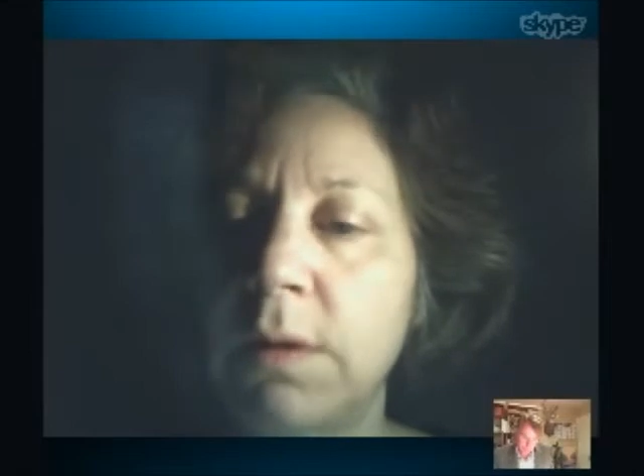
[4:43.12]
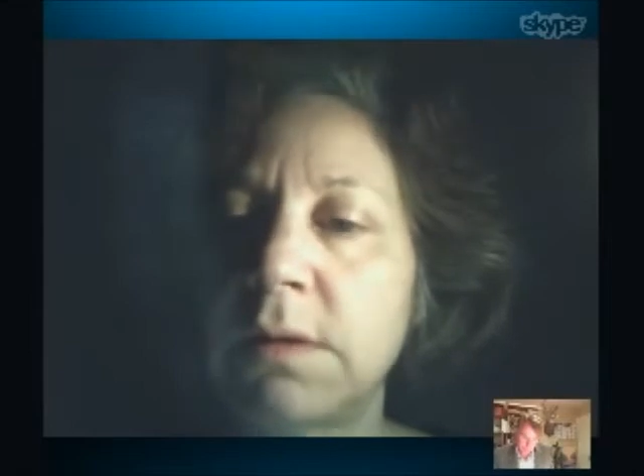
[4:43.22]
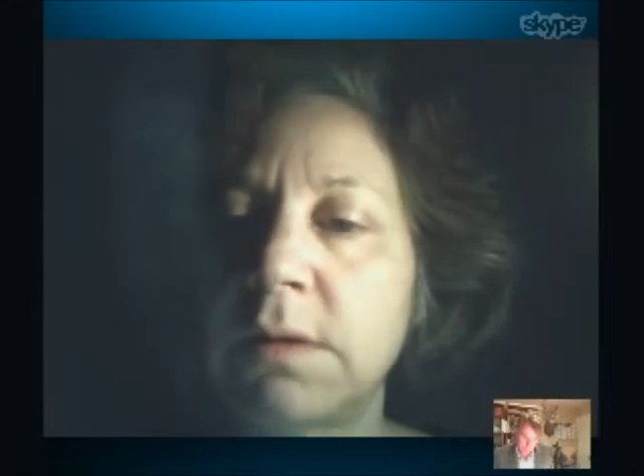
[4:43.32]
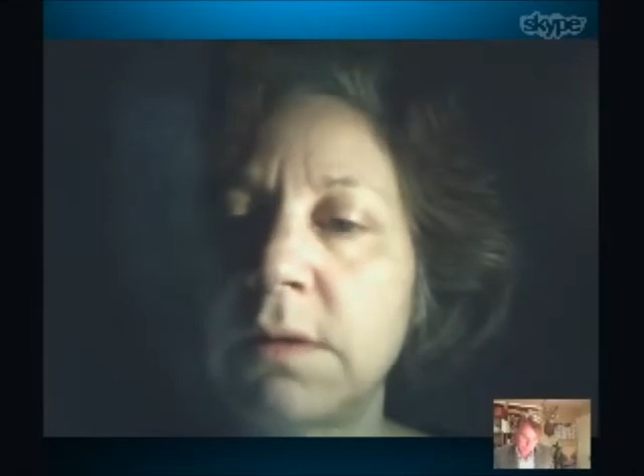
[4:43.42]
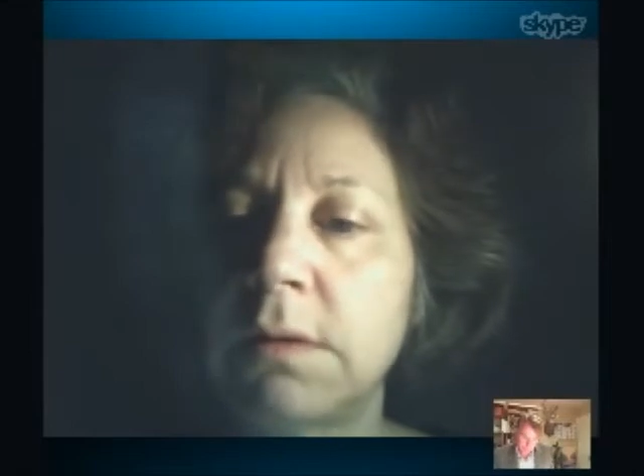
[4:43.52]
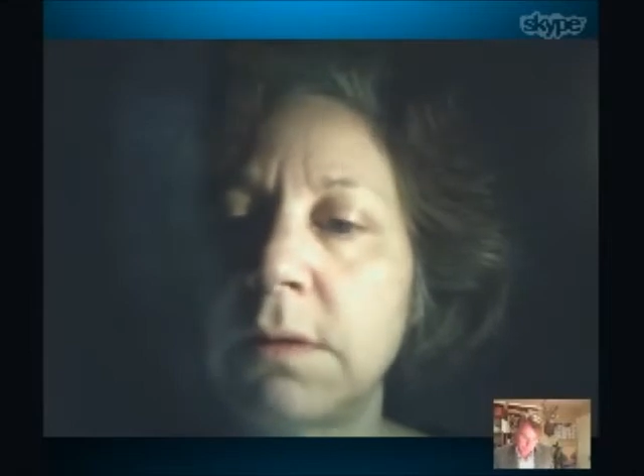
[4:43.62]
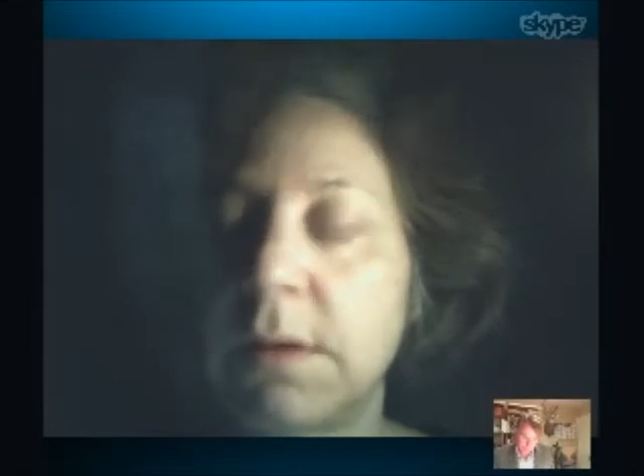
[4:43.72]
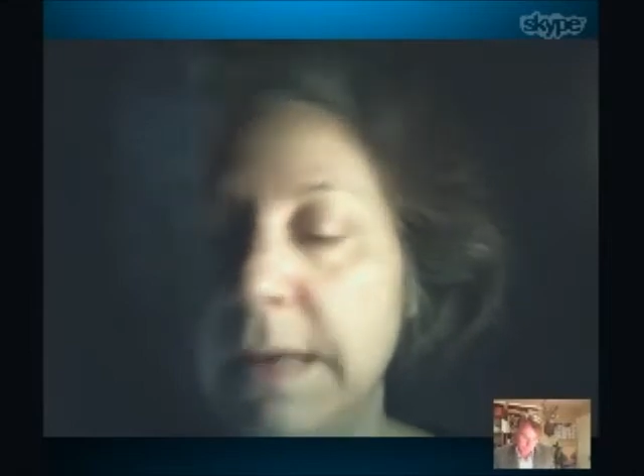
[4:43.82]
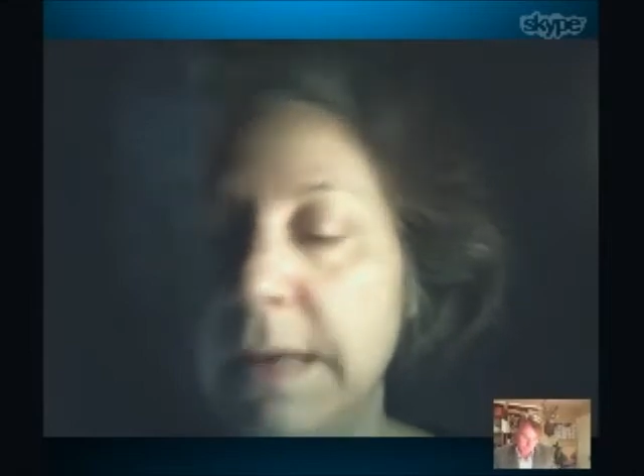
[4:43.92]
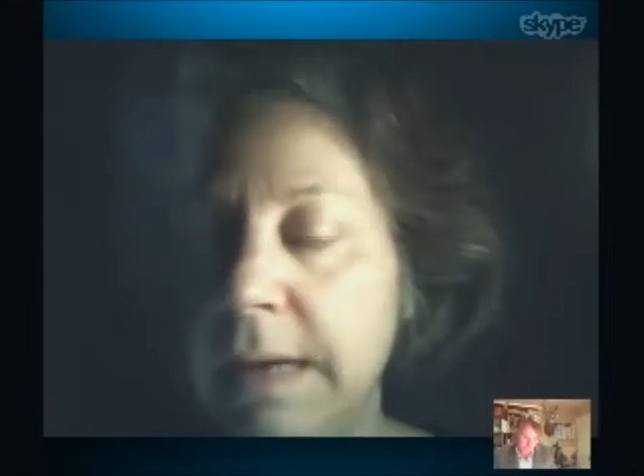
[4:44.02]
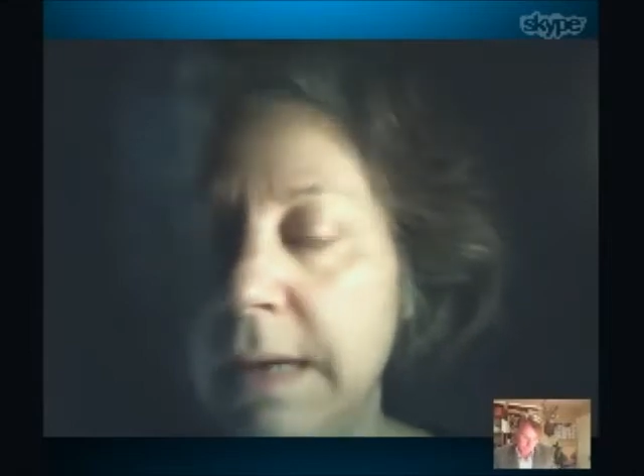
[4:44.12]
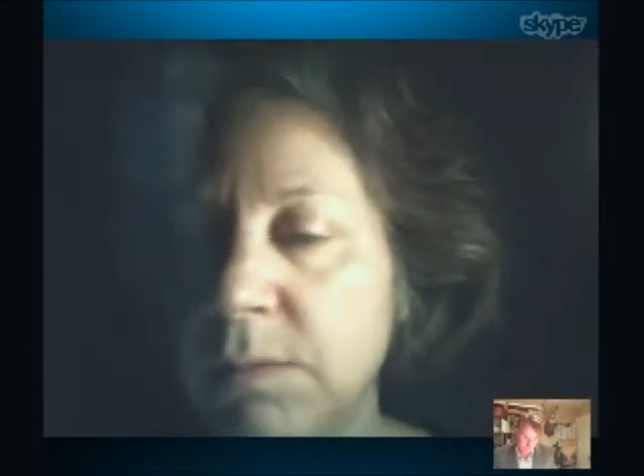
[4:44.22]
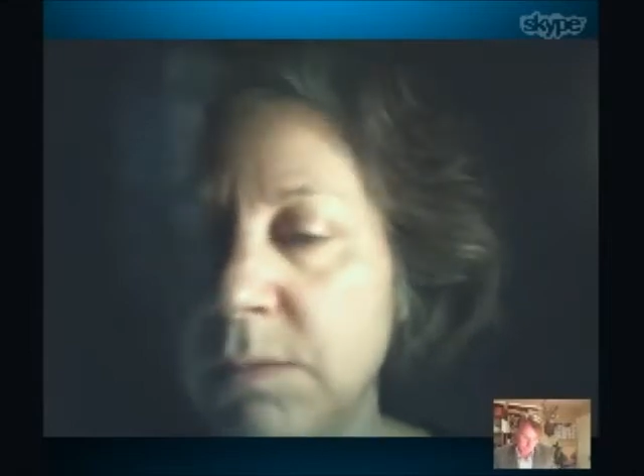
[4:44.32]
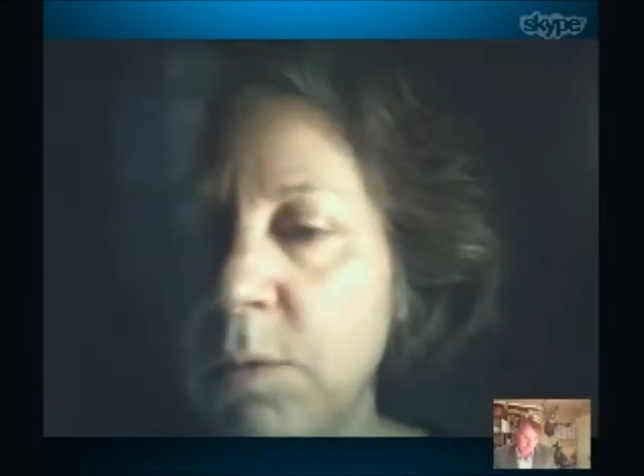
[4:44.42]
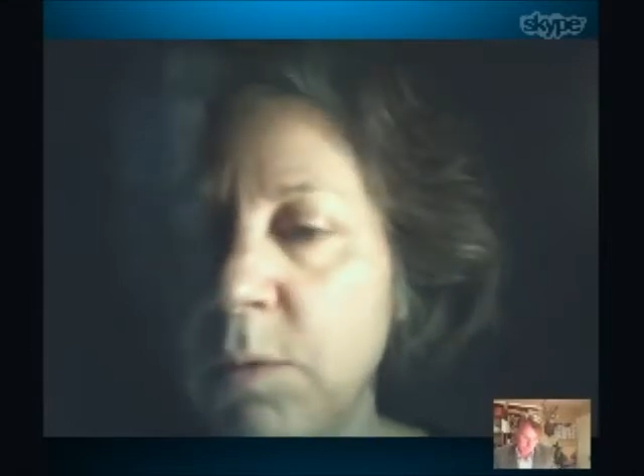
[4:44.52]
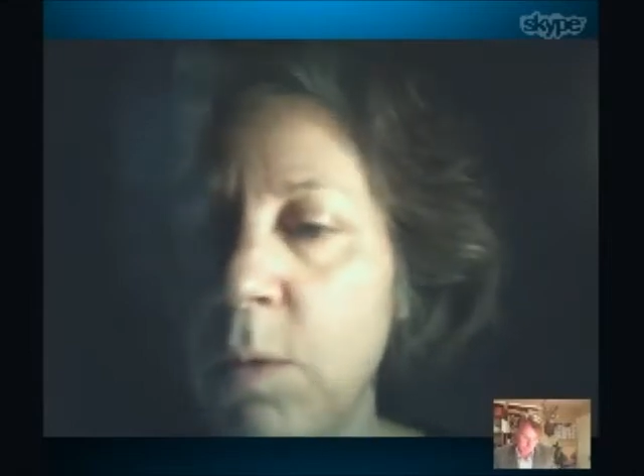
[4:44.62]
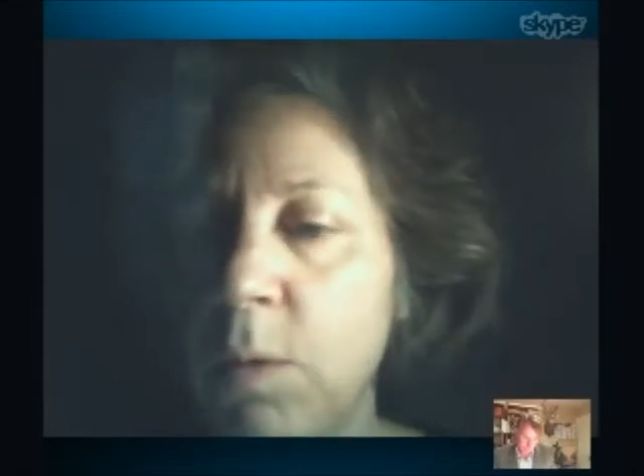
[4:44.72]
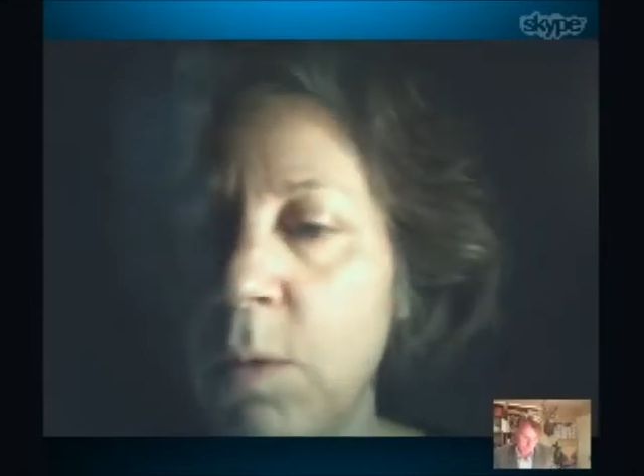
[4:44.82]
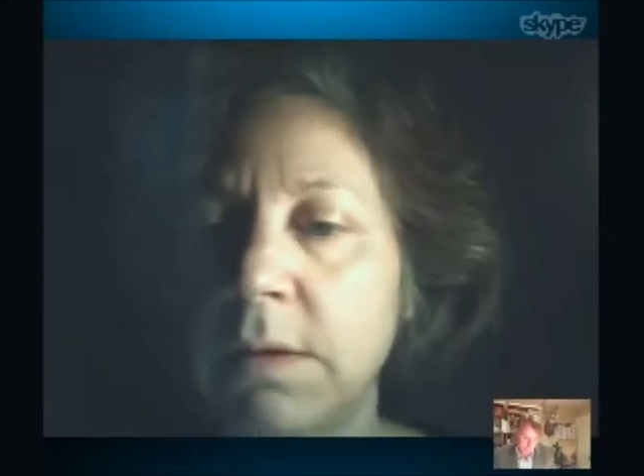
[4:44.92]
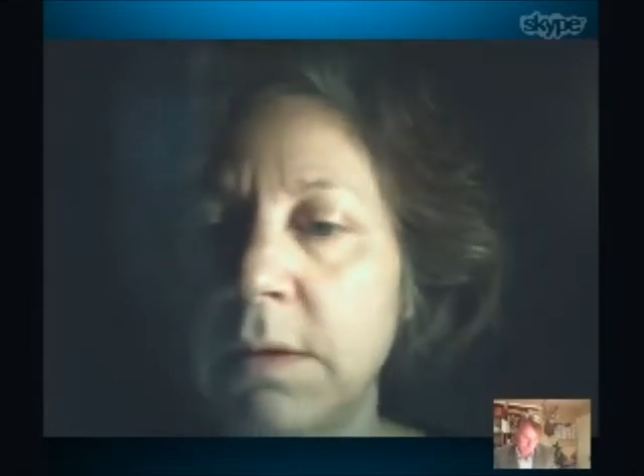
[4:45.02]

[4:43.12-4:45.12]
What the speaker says: Canadian Supreme Court is